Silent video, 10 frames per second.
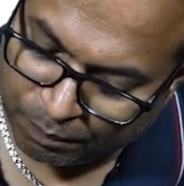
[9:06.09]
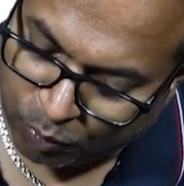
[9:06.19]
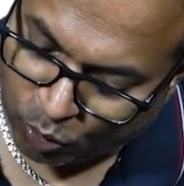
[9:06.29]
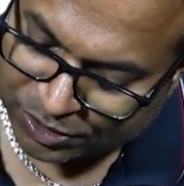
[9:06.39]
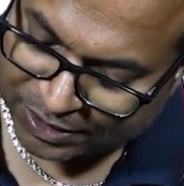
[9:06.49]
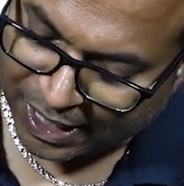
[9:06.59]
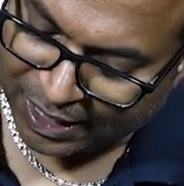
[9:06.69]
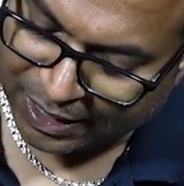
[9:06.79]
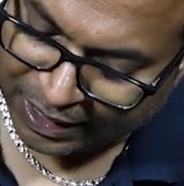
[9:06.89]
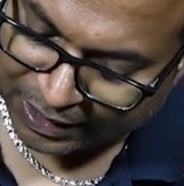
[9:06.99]

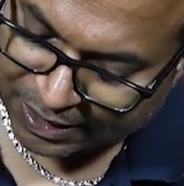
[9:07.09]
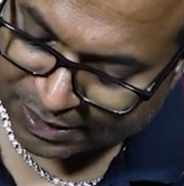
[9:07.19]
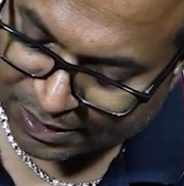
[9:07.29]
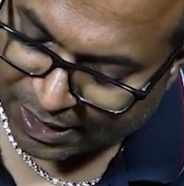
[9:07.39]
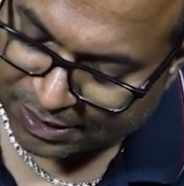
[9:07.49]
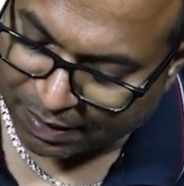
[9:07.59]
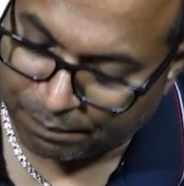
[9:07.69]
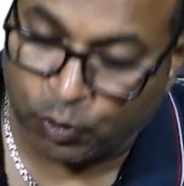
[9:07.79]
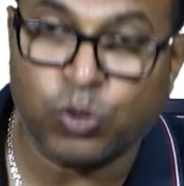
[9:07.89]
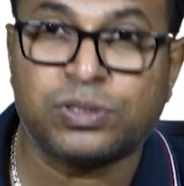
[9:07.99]
porcine intestine
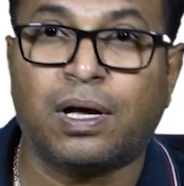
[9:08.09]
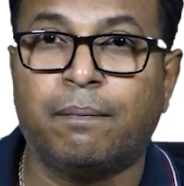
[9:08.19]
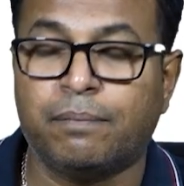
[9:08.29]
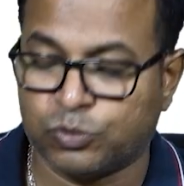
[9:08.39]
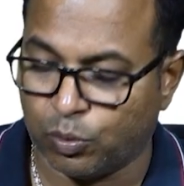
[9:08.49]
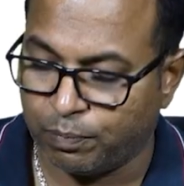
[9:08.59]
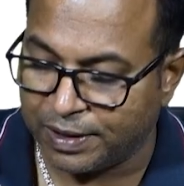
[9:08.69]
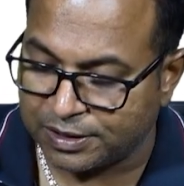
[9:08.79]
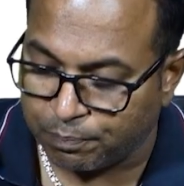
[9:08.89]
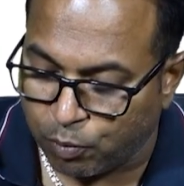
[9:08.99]
submucosa. So
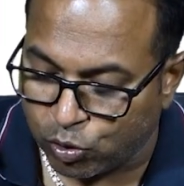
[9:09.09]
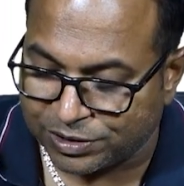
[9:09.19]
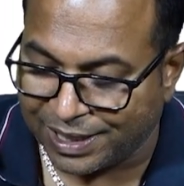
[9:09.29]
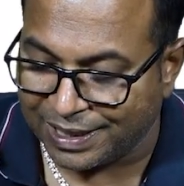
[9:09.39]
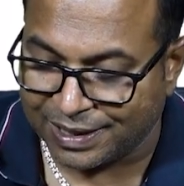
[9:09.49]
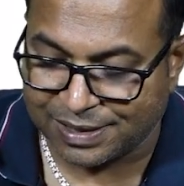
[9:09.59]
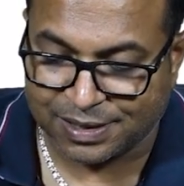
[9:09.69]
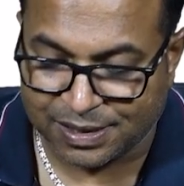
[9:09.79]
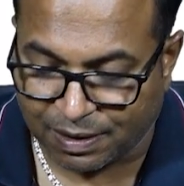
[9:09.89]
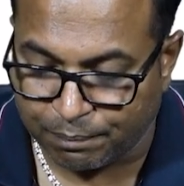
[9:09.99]
it's a porcine
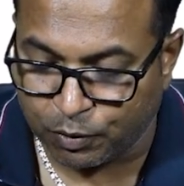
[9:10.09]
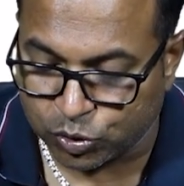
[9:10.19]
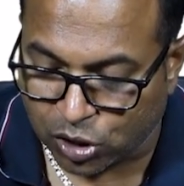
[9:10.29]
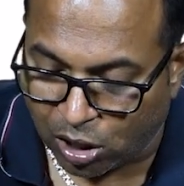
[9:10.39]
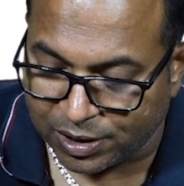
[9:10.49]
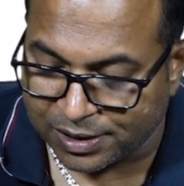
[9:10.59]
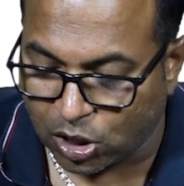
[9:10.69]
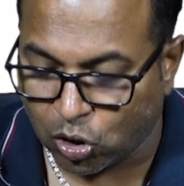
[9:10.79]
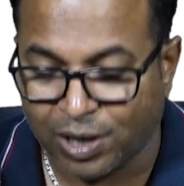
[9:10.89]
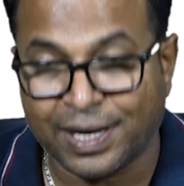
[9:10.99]
intestine submucosa. All these
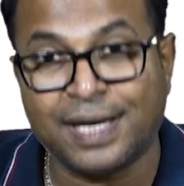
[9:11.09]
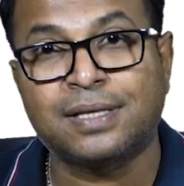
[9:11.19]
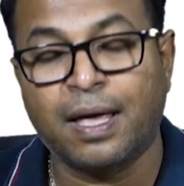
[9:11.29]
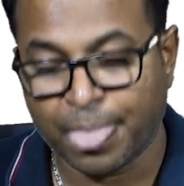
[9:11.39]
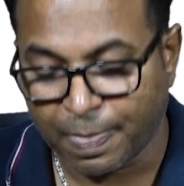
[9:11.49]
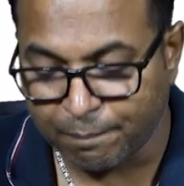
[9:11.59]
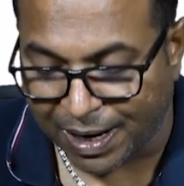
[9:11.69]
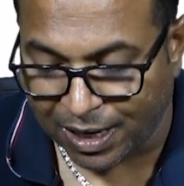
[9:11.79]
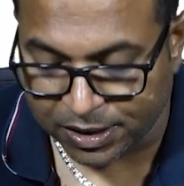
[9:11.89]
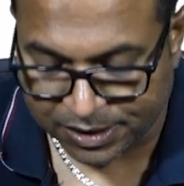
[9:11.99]
are called as
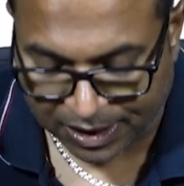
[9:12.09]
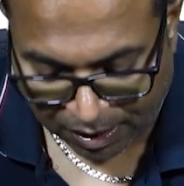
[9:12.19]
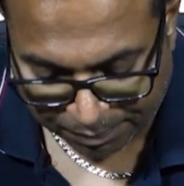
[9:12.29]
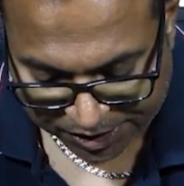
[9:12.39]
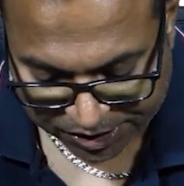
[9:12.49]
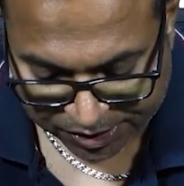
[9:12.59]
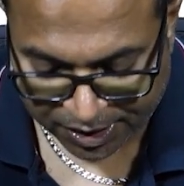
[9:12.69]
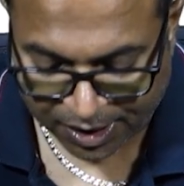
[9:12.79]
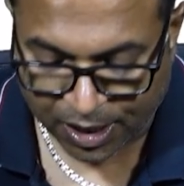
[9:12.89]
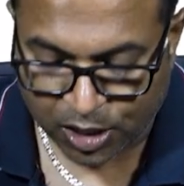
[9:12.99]
biological meshes.
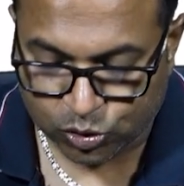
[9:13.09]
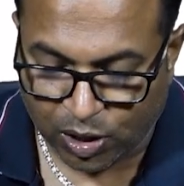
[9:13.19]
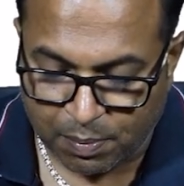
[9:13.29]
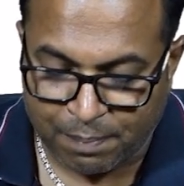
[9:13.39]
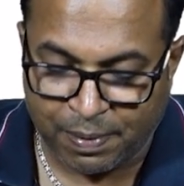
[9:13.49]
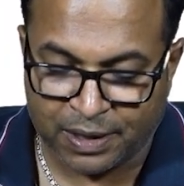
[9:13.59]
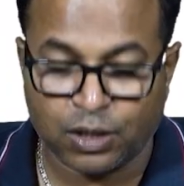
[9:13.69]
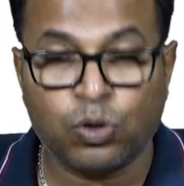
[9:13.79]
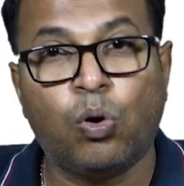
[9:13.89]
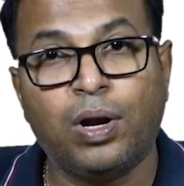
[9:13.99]
So remember the
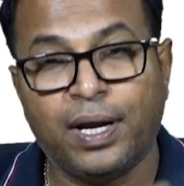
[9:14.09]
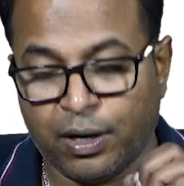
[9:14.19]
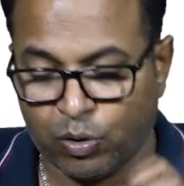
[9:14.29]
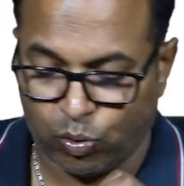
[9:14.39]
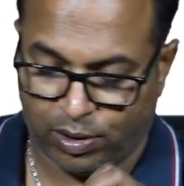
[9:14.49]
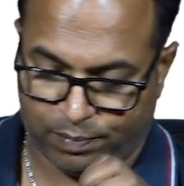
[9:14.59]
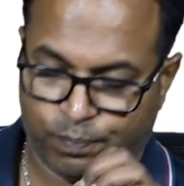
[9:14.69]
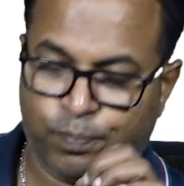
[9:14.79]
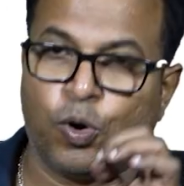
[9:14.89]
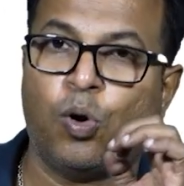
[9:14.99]
golden rule.
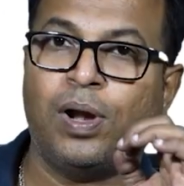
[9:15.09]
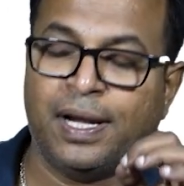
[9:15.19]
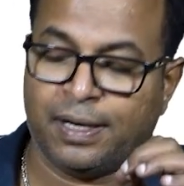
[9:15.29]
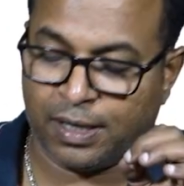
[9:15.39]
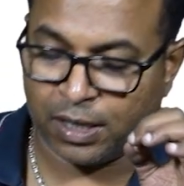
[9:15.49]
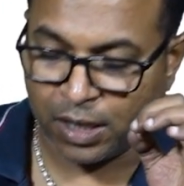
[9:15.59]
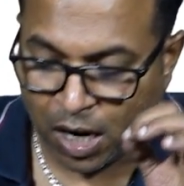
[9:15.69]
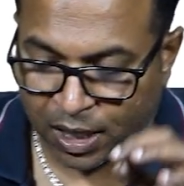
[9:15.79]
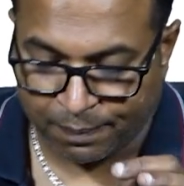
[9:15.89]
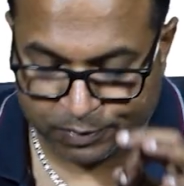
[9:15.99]
Proline
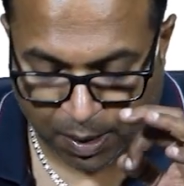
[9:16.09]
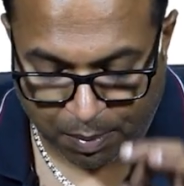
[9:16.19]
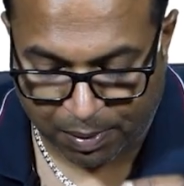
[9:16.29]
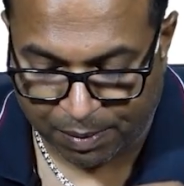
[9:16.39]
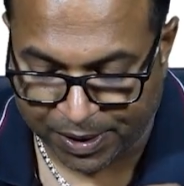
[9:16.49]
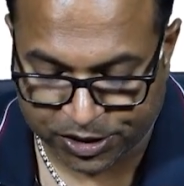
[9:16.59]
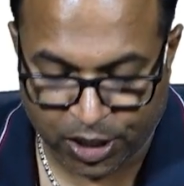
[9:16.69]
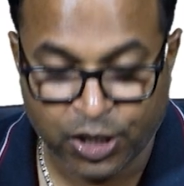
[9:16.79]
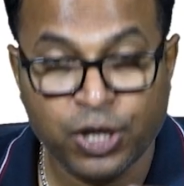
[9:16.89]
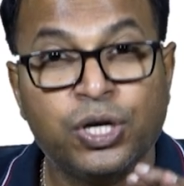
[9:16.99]
non-absorbable mesh
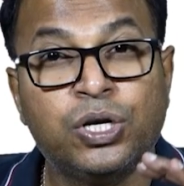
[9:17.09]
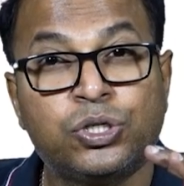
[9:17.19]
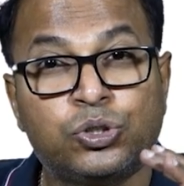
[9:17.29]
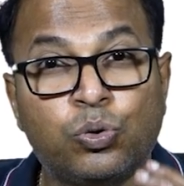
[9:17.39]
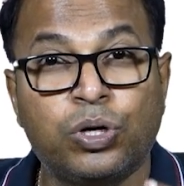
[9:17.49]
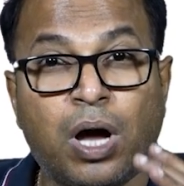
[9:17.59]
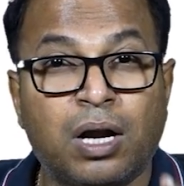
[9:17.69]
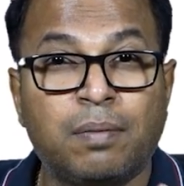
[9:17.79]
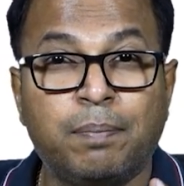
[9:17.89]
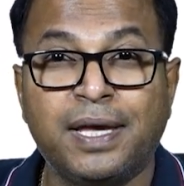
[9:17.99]
should
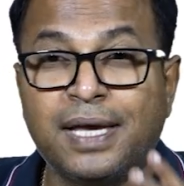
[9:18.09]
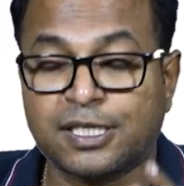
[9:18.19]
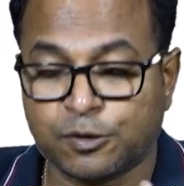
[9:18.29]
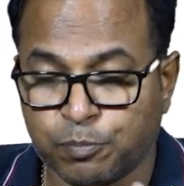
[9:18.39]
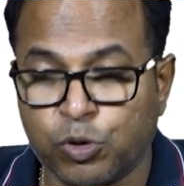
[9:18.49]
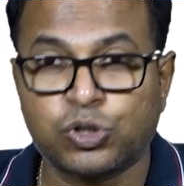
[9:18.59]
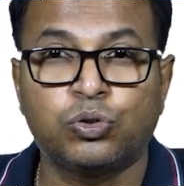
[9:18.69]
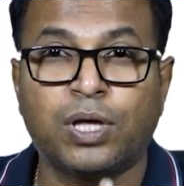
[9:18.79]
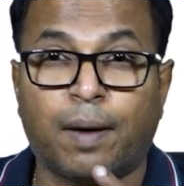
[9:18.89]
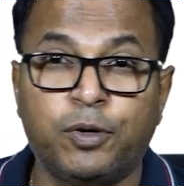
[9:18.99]
not be exposed to
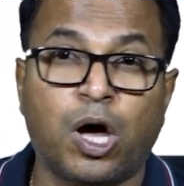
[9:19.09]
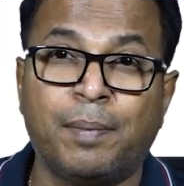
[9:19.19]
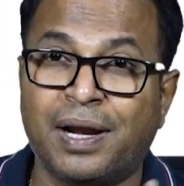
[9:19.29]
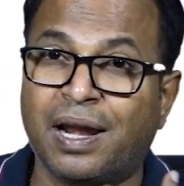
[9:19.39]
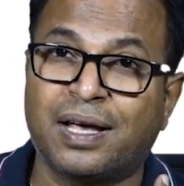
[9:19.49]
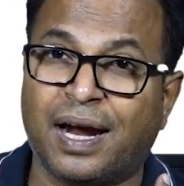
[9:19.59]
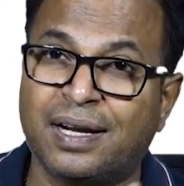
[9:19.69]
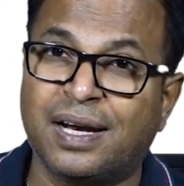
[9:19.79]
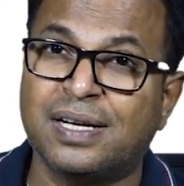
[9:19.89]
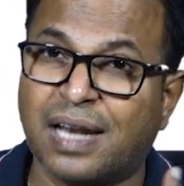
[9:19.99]
the abdominal
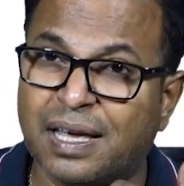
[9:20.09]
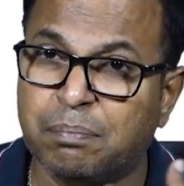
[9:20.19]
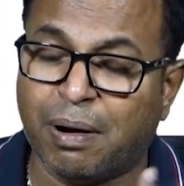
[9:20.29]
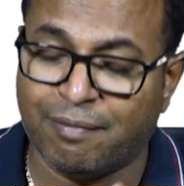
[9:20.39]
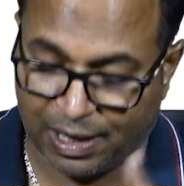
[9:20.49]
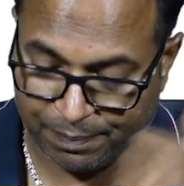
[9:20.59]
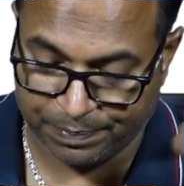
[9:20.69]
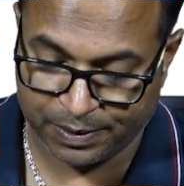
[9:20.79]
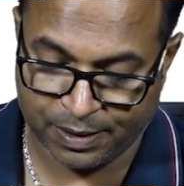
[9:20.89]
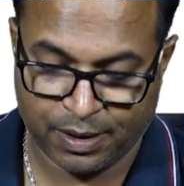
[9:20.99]
contents like bowel,